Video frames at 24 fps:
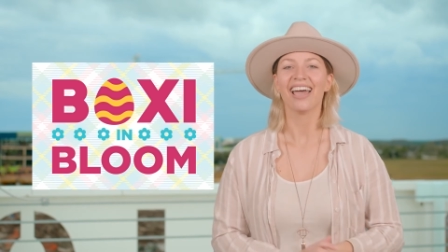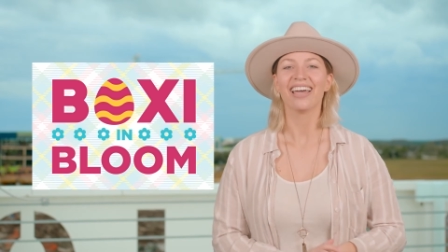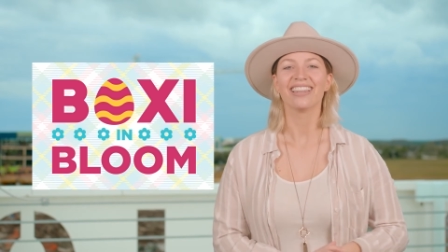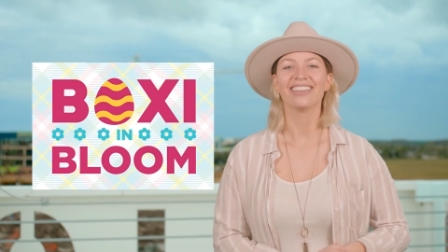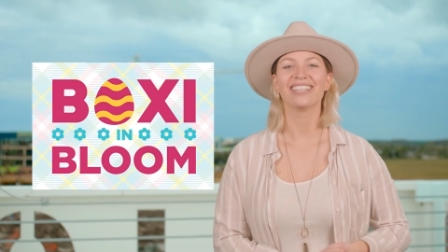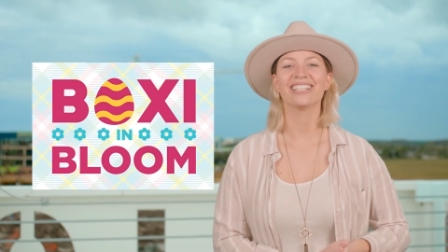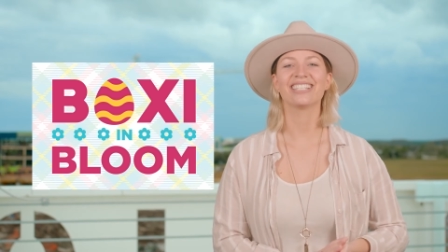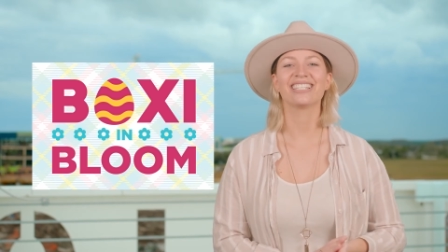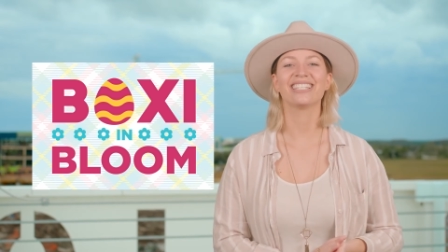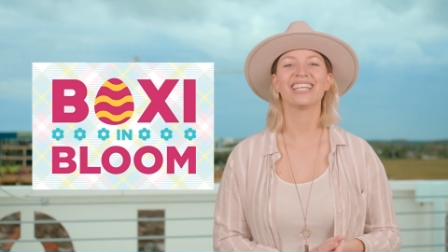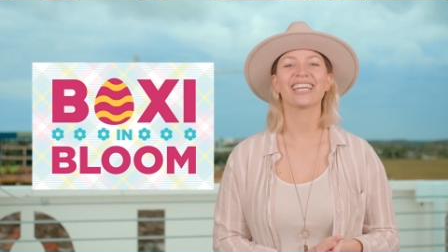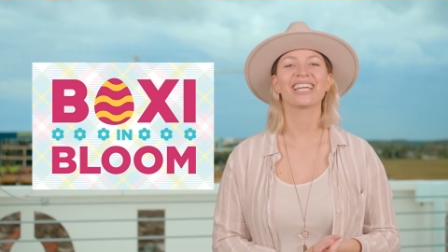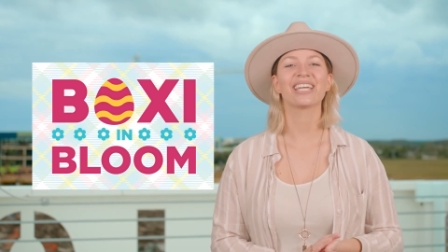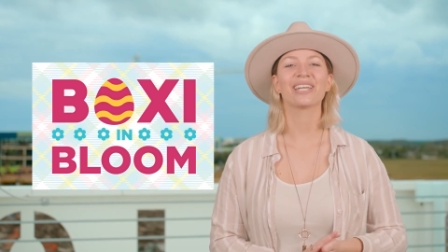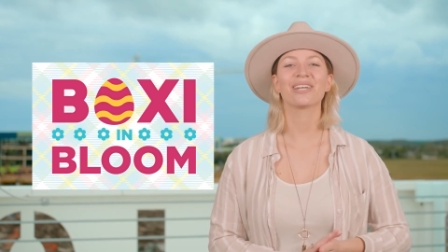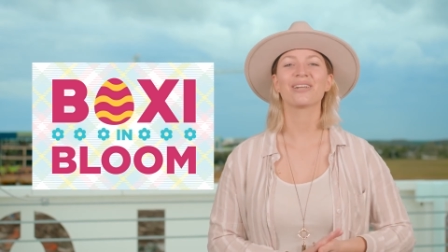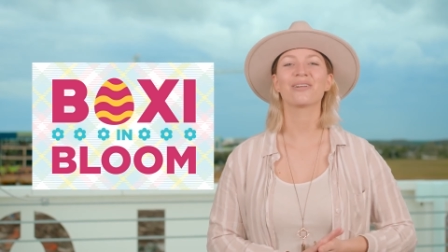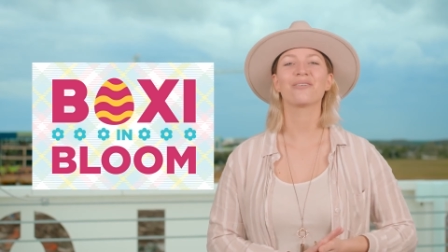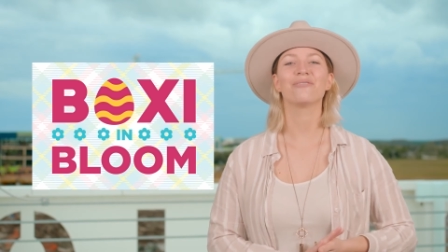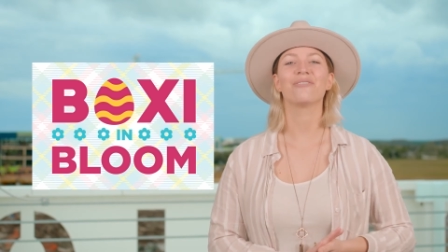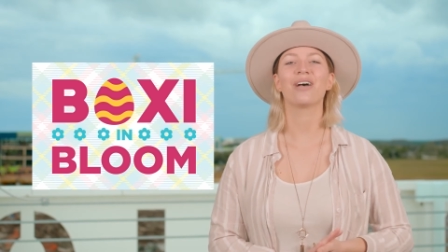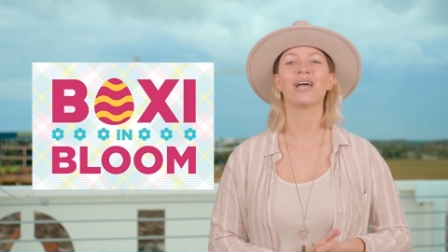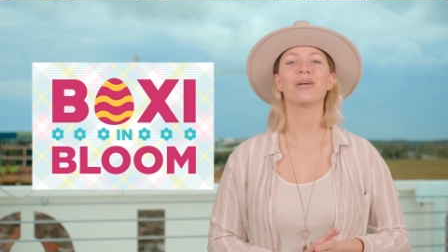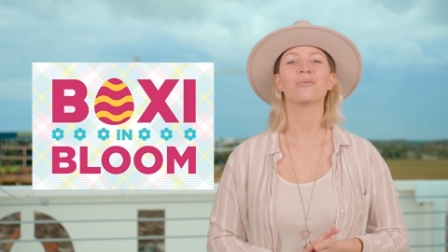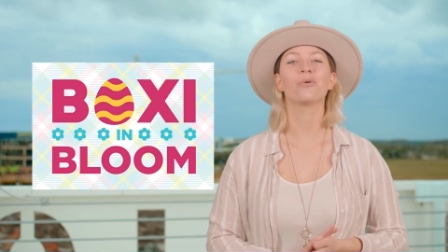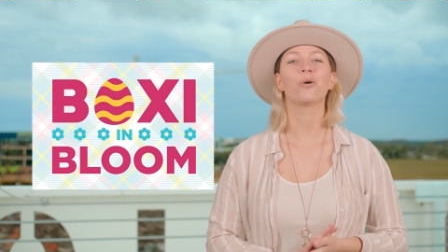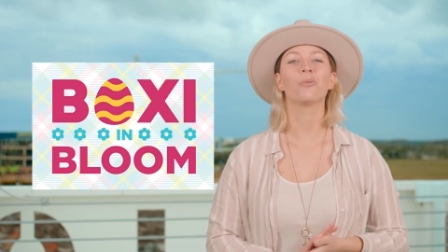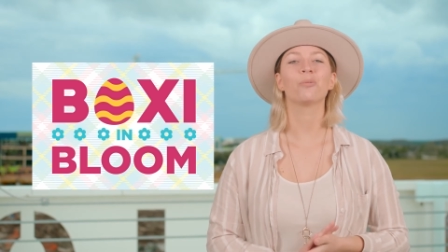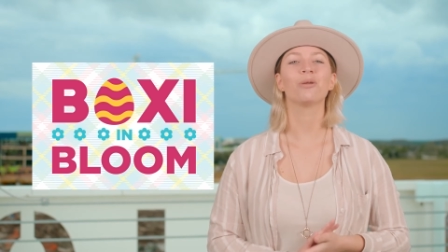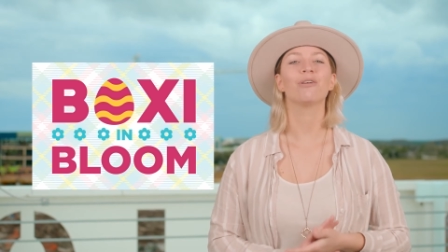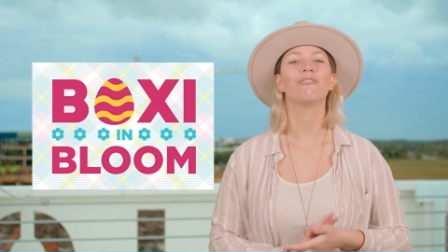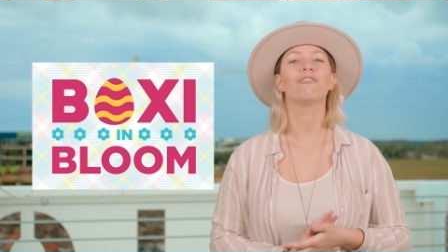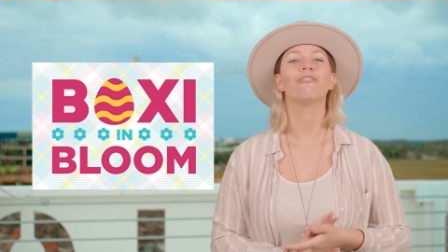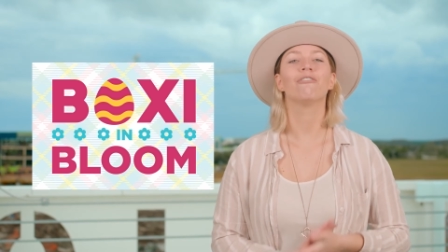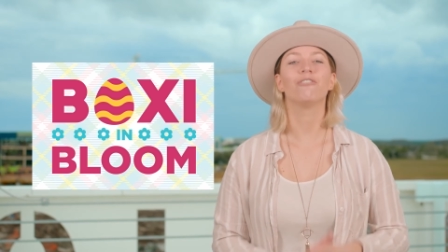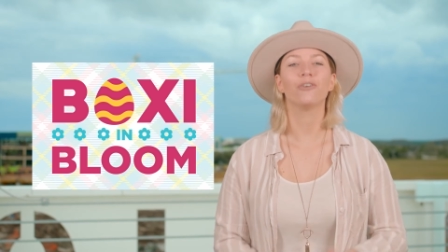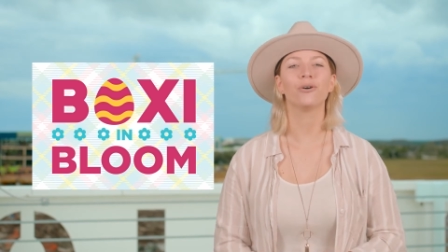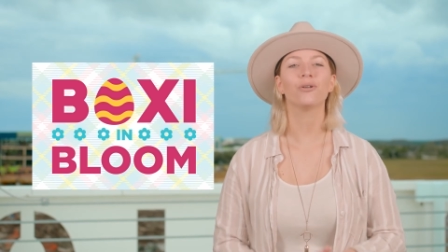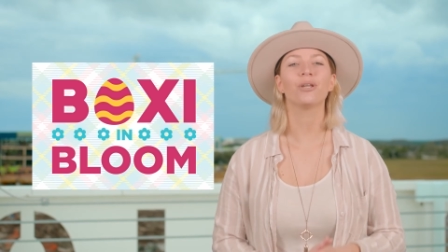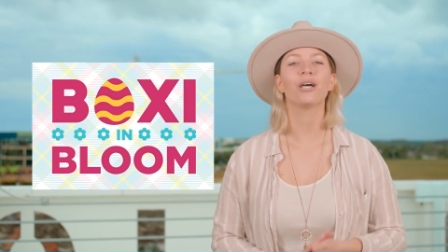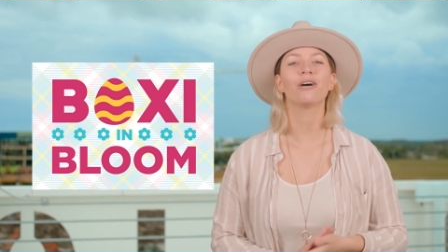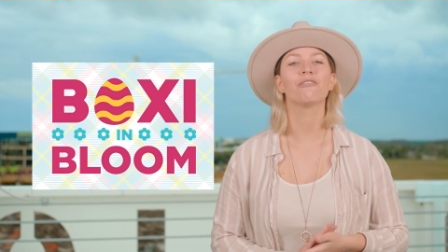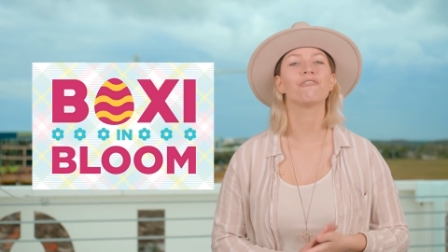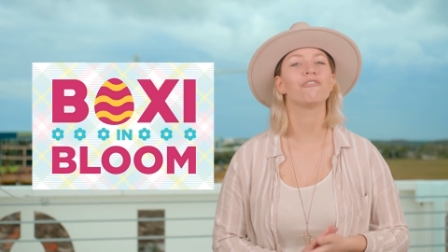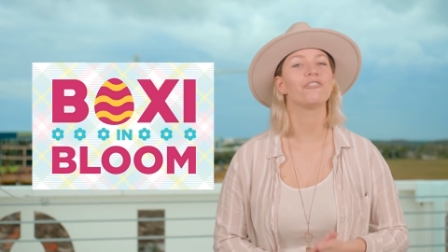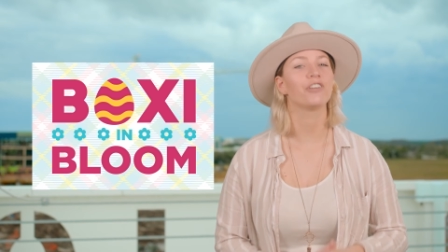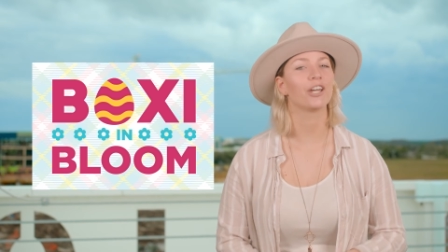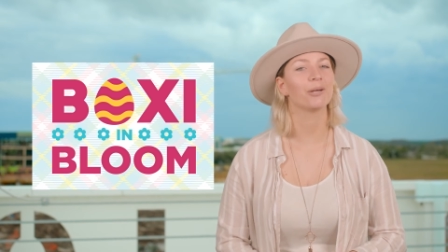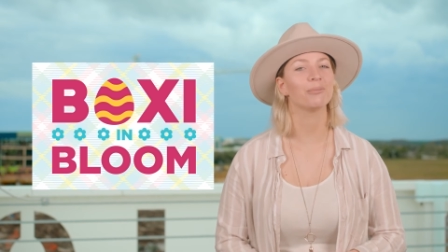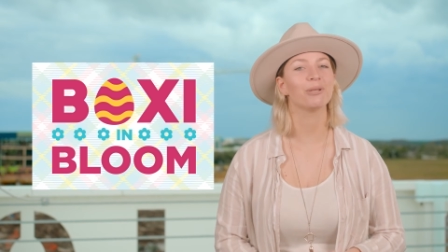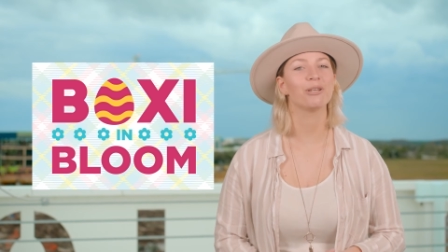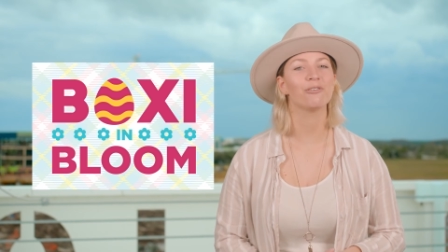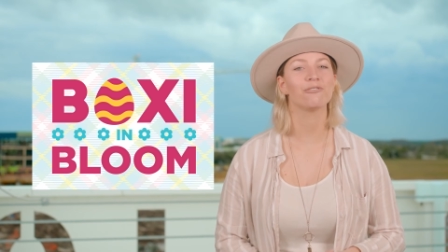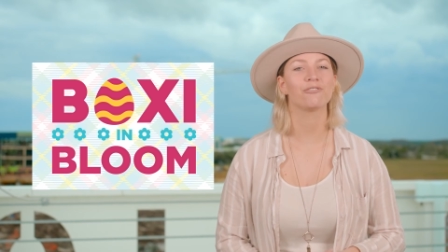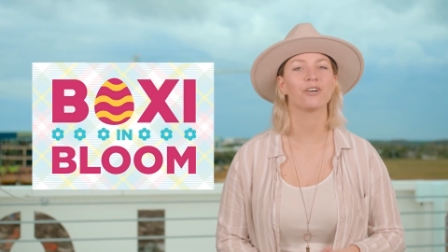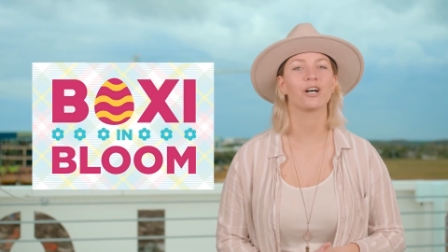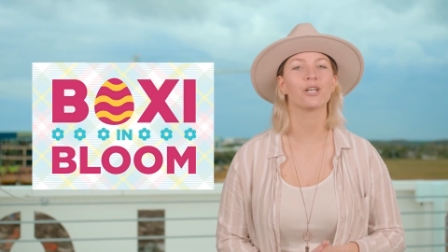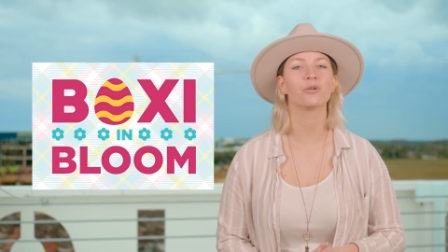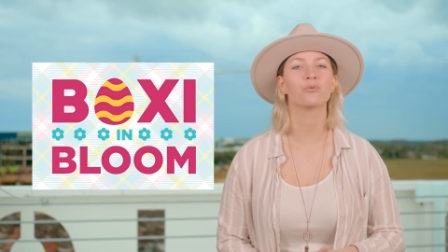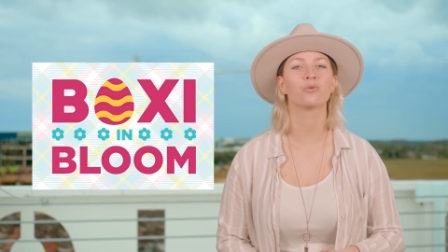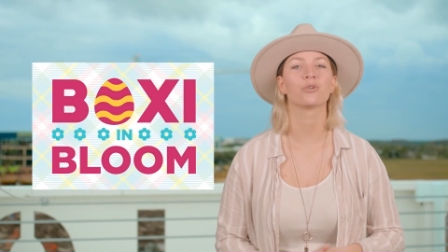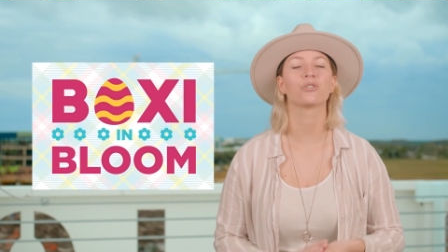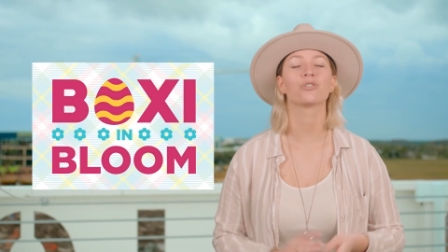This ticketed event will be full of family fun